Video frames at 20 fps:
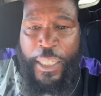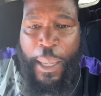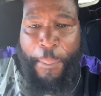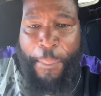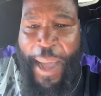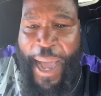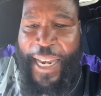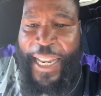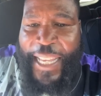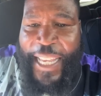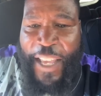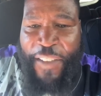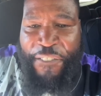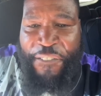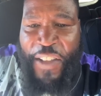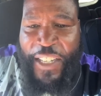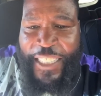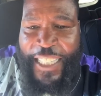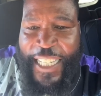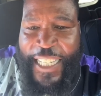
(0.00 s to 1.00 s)
Somebody
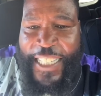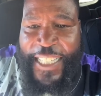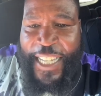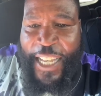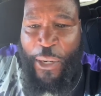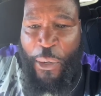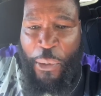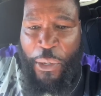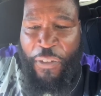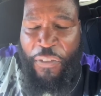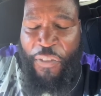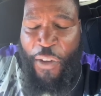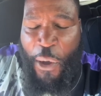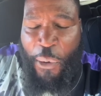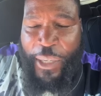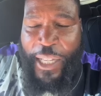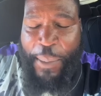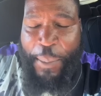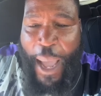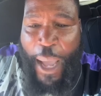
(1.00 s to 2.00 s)
get 50 Cent on the
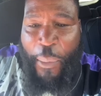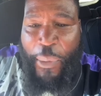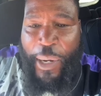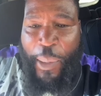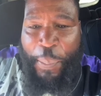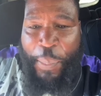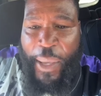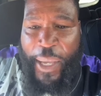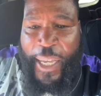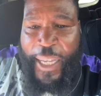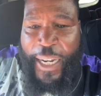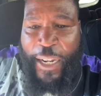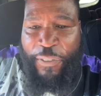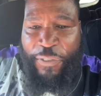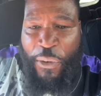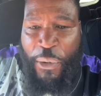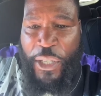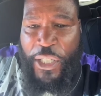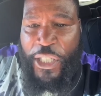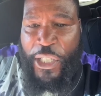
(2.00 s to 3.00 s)
phone. He might want to pick it
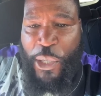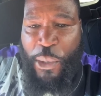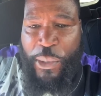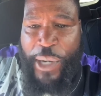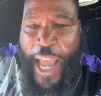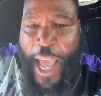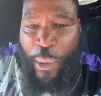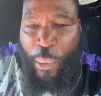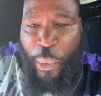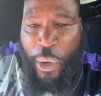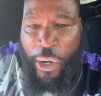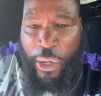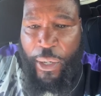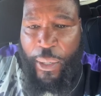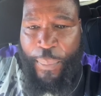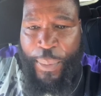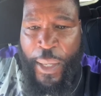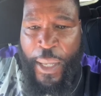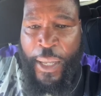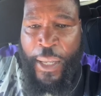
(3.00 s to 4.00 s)
up for his new
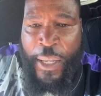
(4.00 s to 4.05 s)
network.